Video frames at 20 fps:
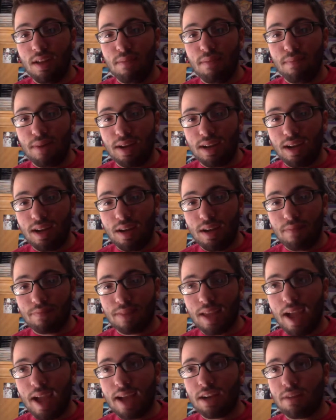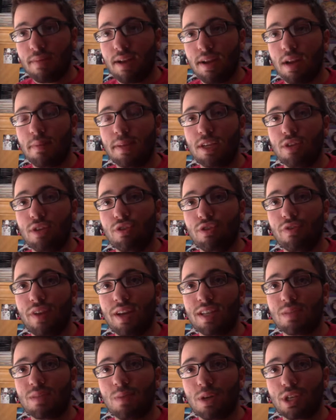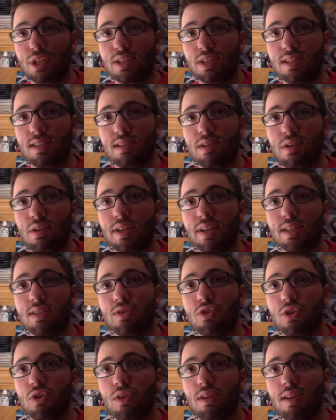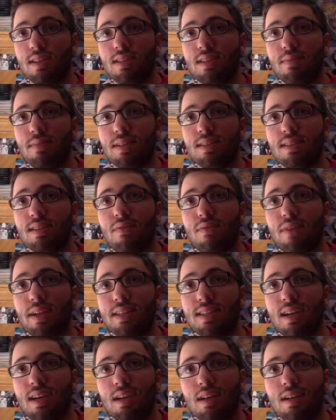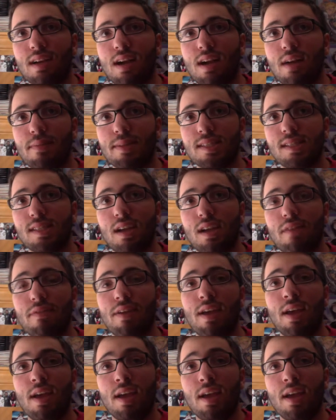But Anchorman, I'm a huge fan, especially since going into journalism and stuff like telecom and stuff.